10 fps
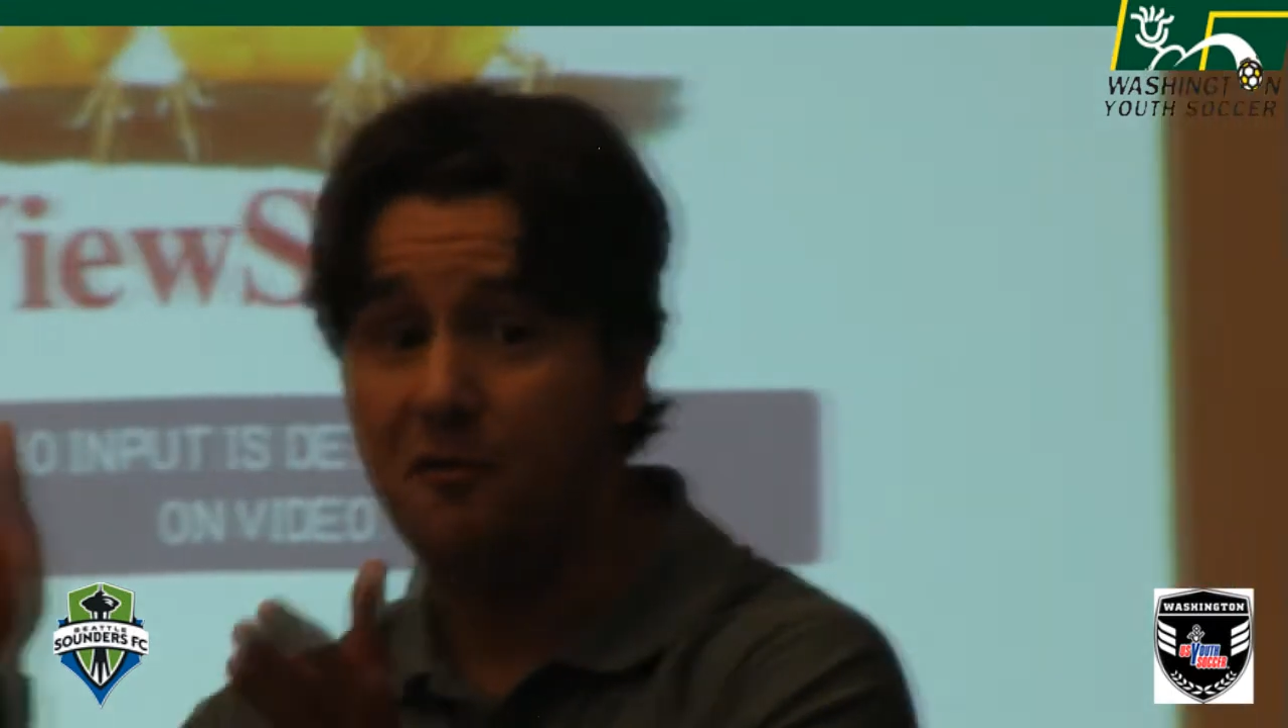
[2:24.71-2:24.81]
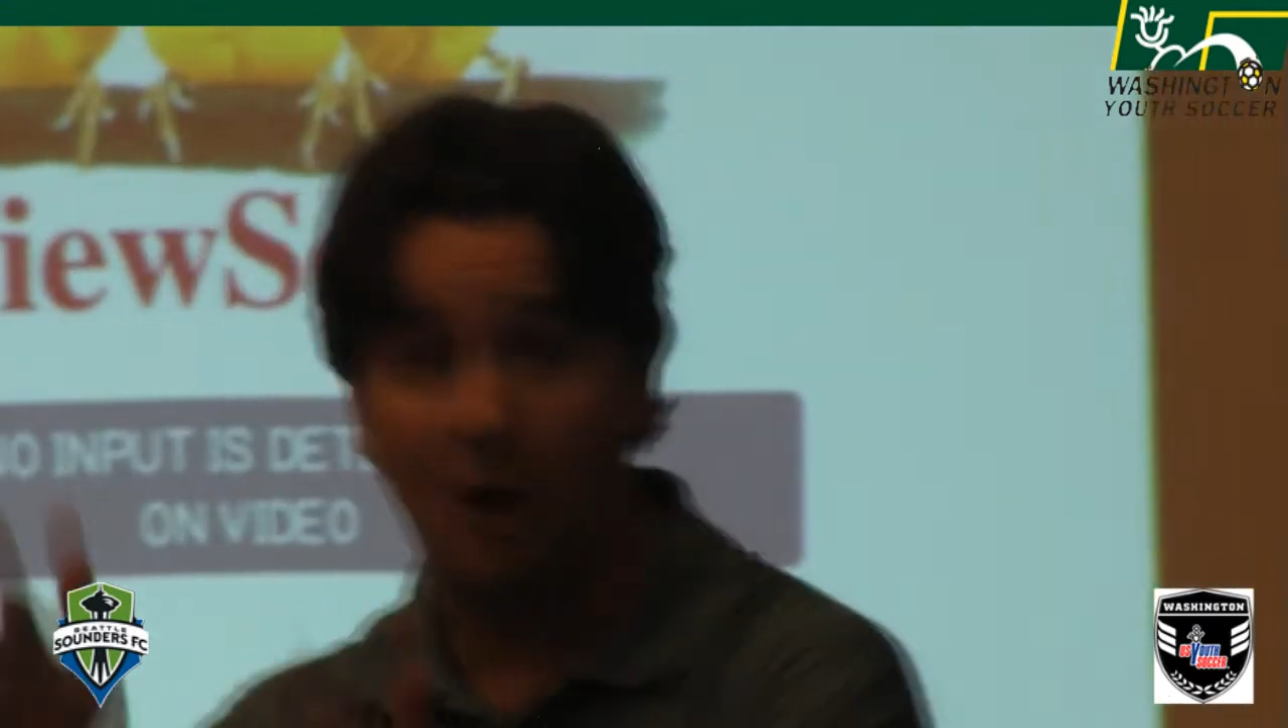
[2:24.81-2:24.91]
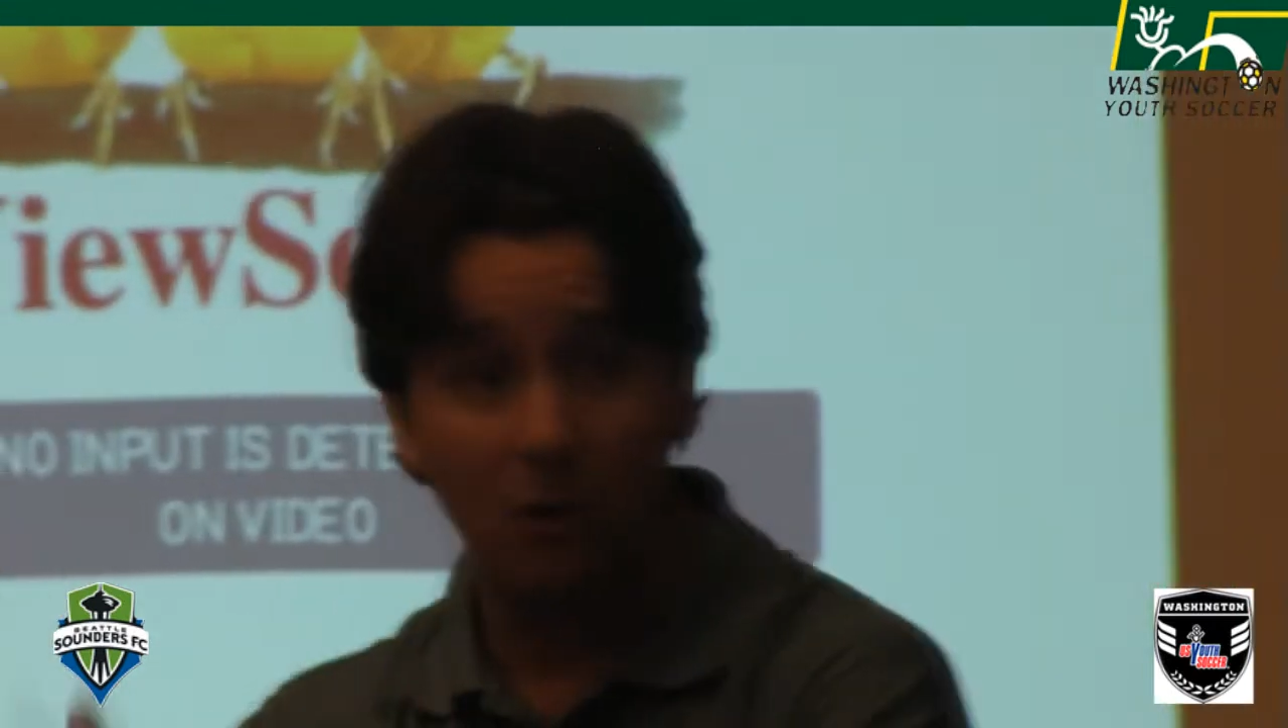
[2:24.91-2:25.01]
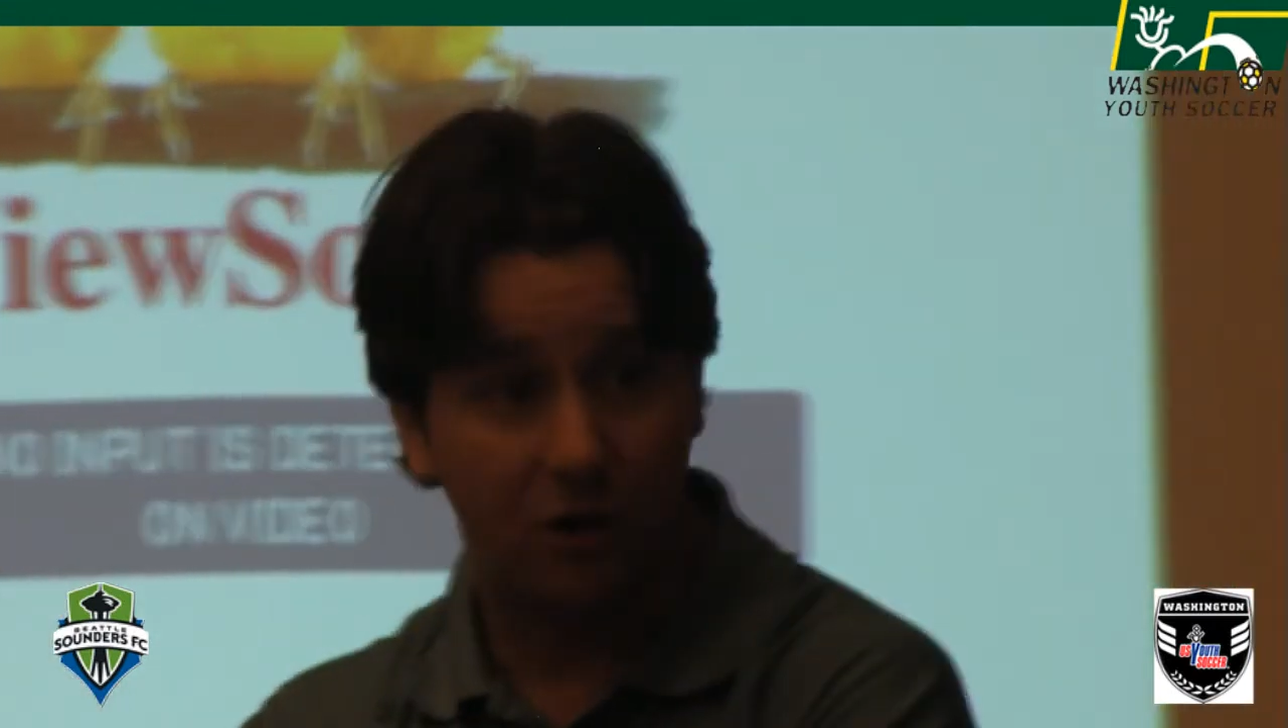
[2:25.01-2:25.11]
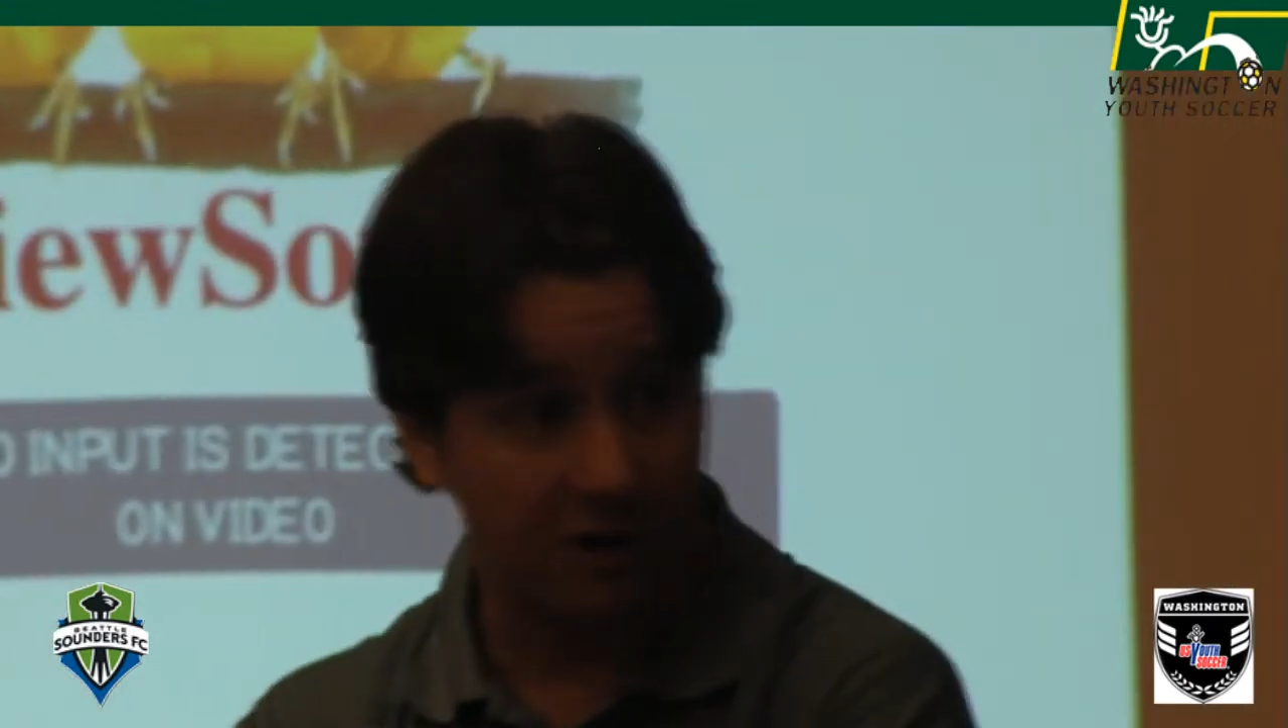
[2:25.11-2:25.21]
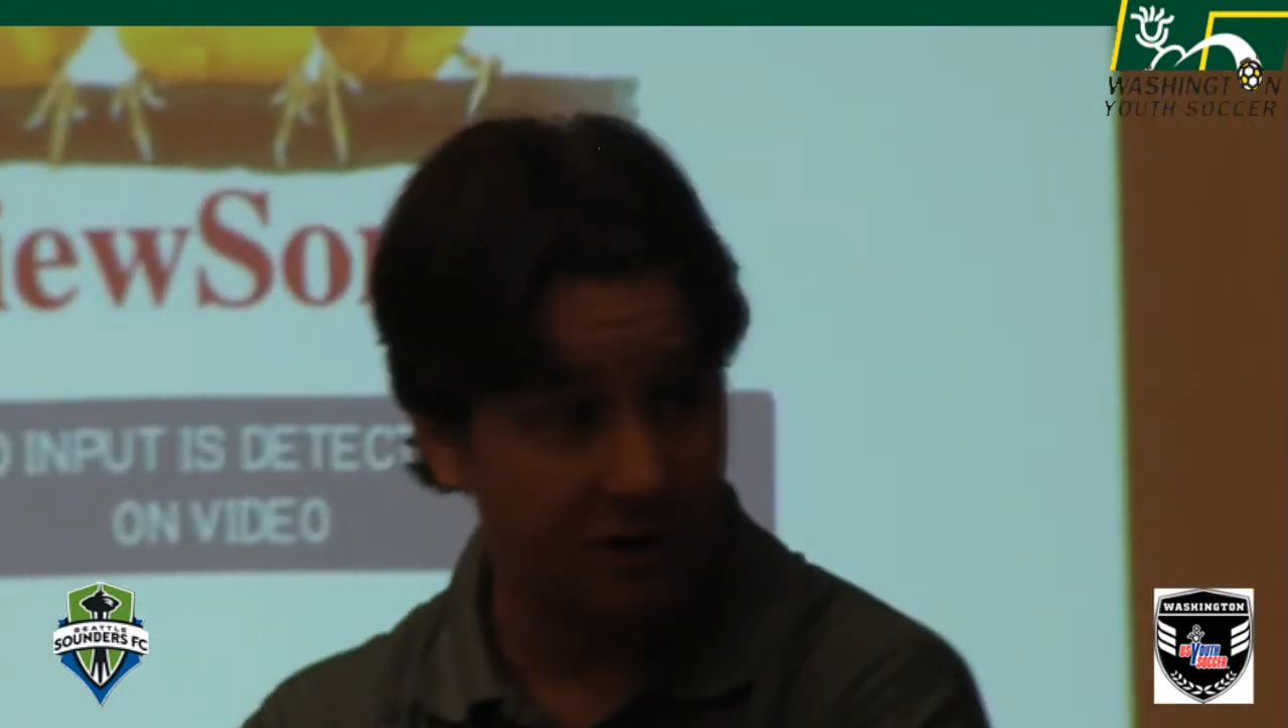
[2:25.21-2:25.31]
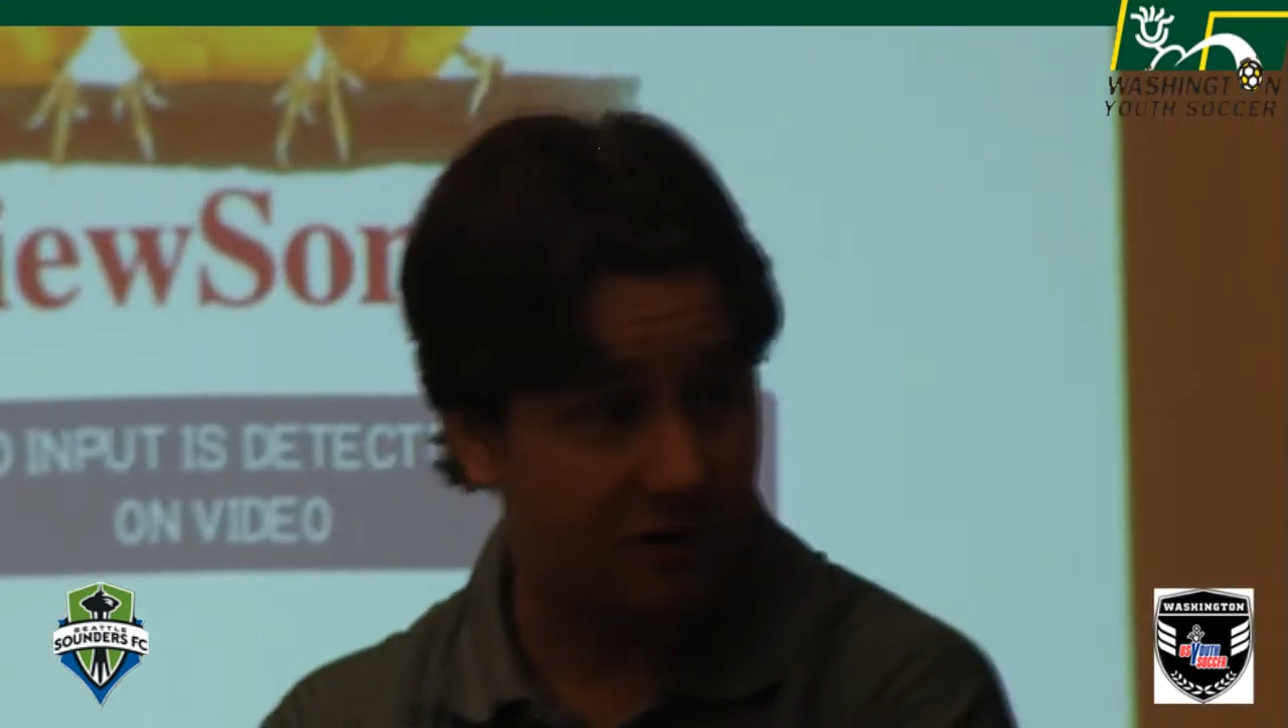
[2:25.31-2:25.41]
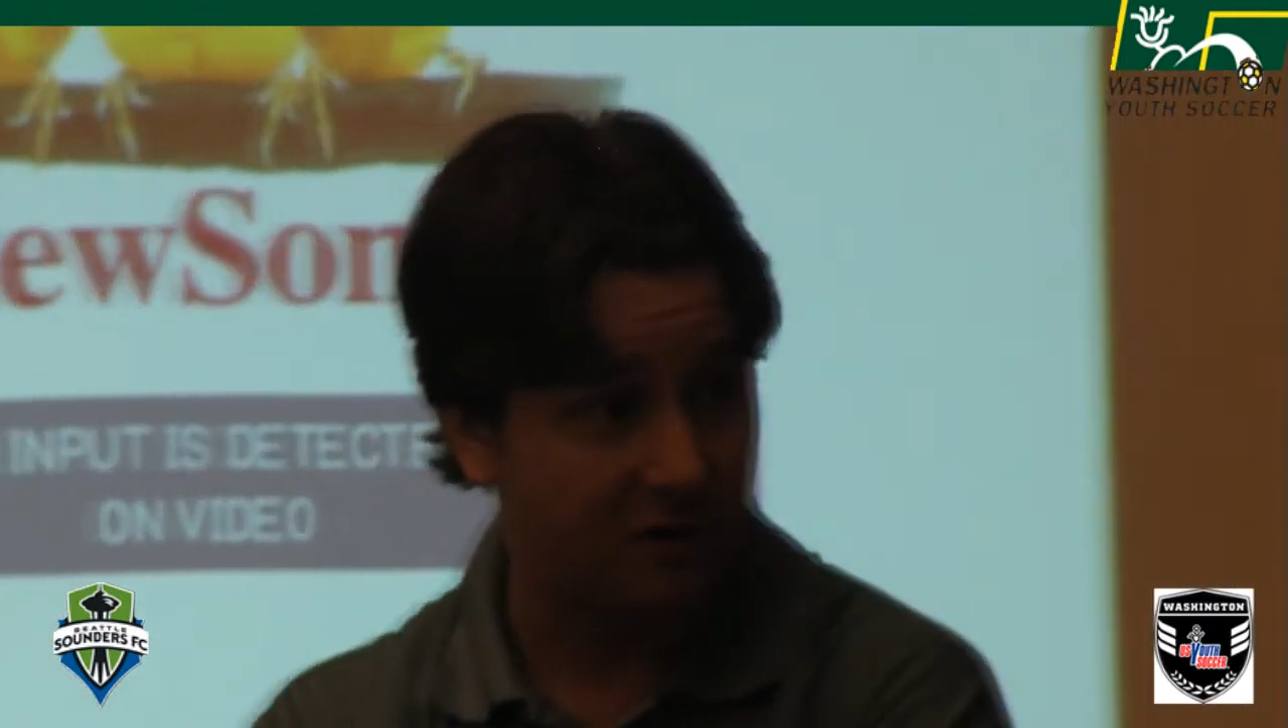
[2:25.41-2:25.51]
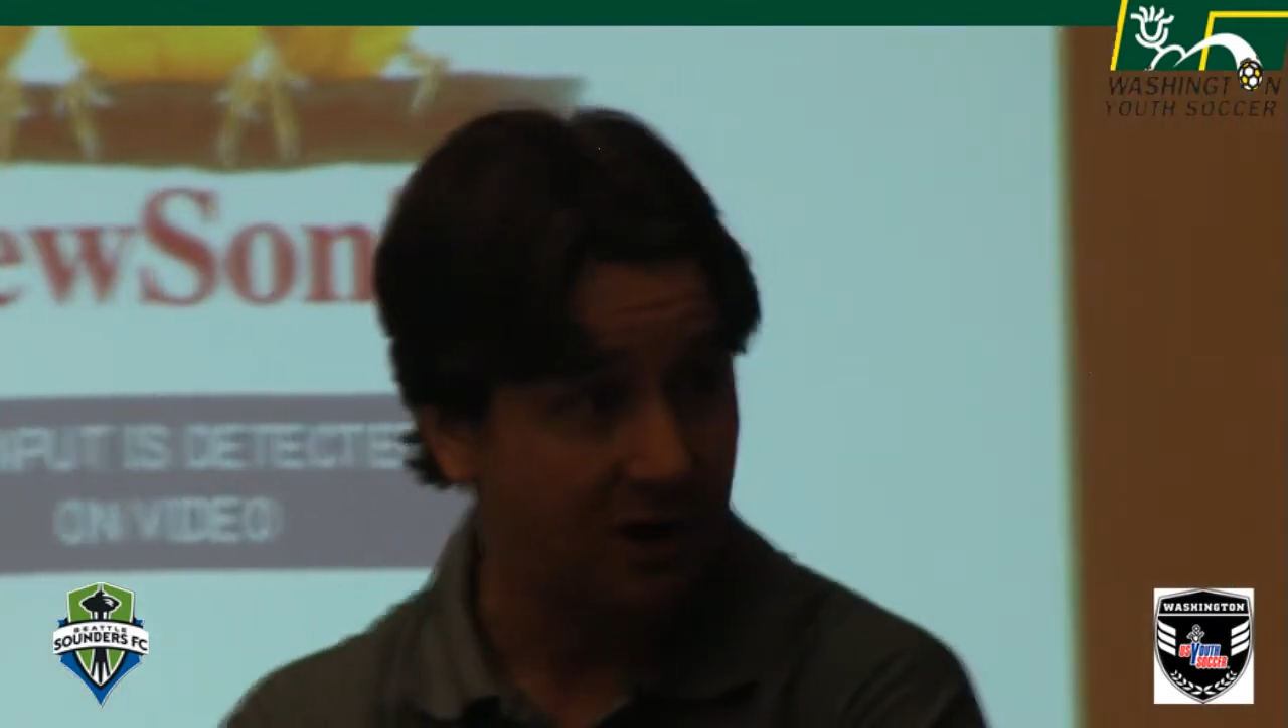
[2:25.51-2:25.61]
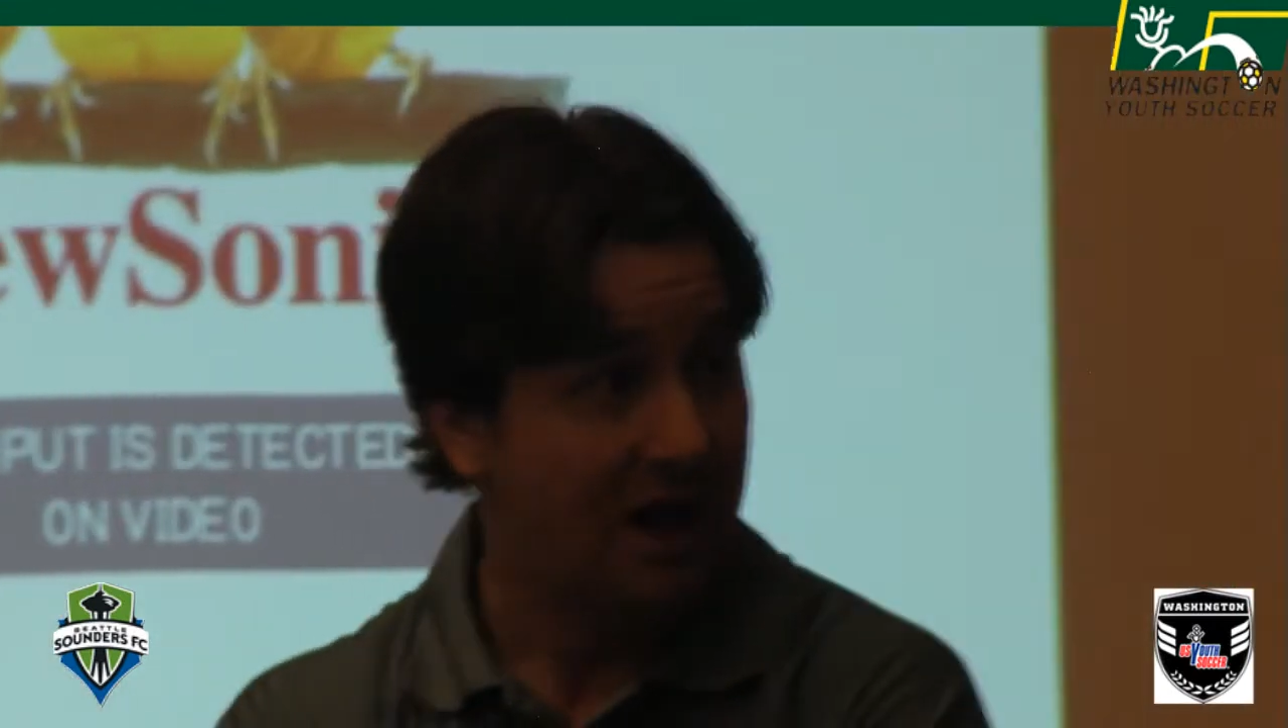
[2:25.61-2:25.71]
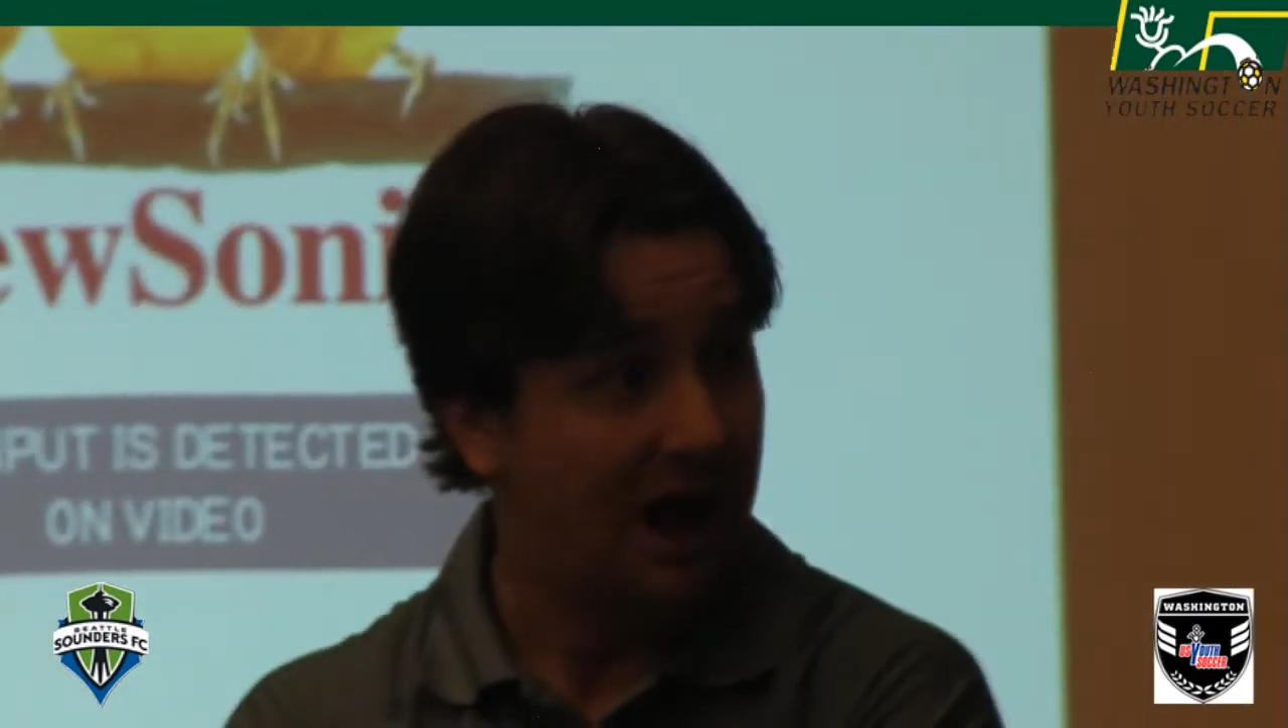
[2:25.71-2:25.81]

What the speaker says: focus